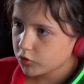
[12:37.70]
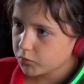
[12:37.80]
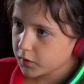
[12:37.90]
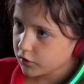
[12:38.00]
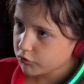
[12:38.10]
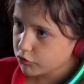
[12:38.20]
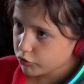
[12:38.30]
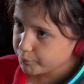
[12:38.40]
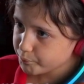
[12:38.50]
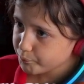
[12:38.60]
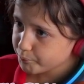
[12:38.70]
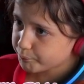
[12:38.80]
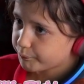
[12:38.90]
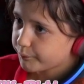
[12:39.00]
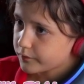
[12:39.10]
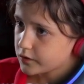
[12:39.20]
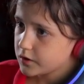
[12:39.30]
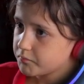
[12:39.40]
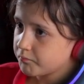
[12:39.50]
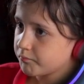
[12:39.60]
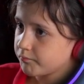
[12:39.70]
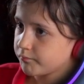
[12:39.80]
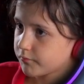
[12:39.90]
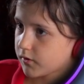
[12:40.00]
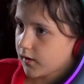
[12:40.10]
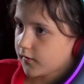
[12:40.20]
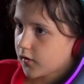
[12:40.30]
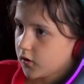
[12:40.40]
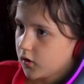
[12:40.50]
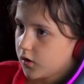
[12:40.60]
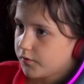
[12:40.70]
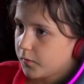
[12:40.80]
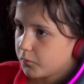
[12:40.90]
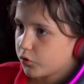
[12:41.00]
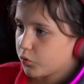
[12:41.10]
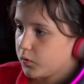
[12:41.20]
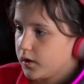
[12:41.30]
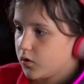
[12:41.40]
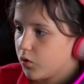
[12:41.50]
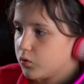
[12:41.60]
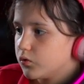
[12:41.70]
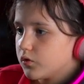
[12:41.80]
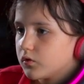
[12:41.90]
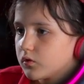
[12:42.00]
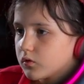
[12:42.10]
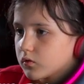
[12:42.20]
Just making sure. Mmm. Mmm, yes, I love them, sweet gold.